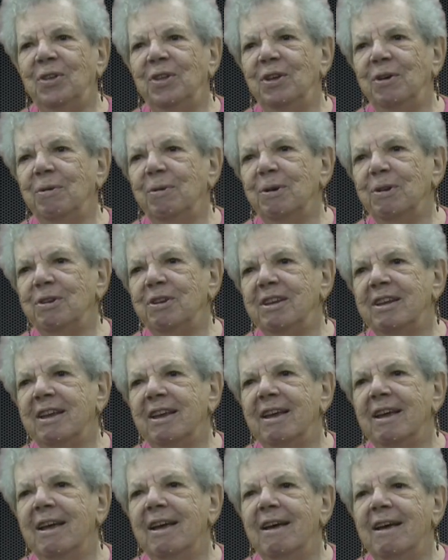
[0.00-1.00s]
there was
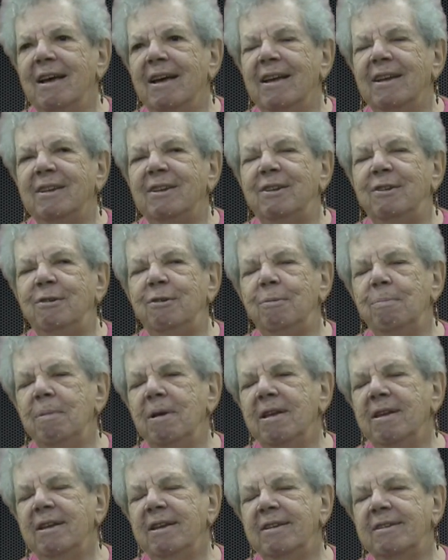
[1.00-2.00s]
too
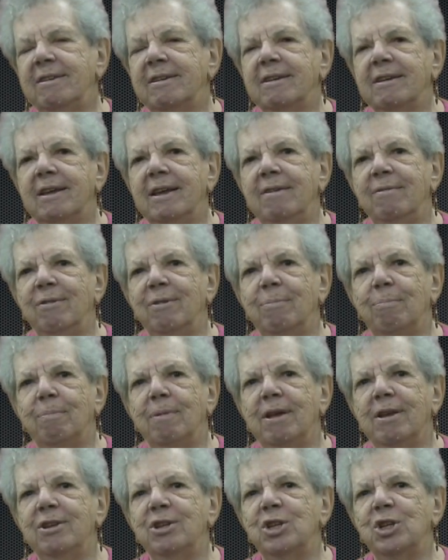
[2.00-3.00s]
many to even
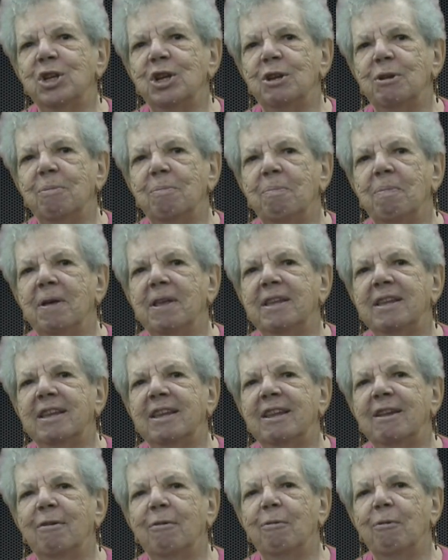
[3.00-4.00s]
mention, but
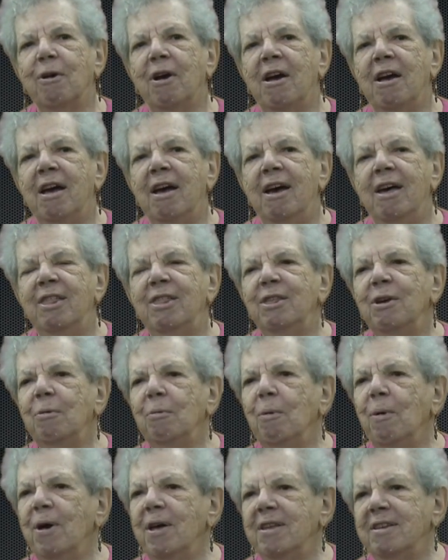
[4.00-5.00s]
there
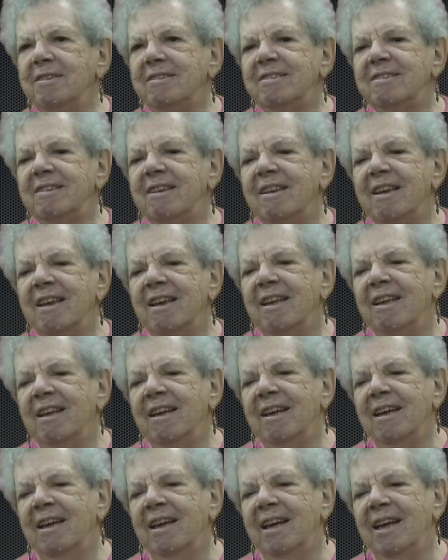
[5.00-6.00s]
was
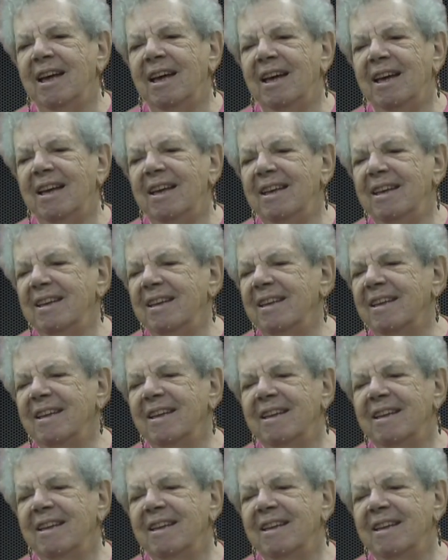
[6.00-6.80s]
a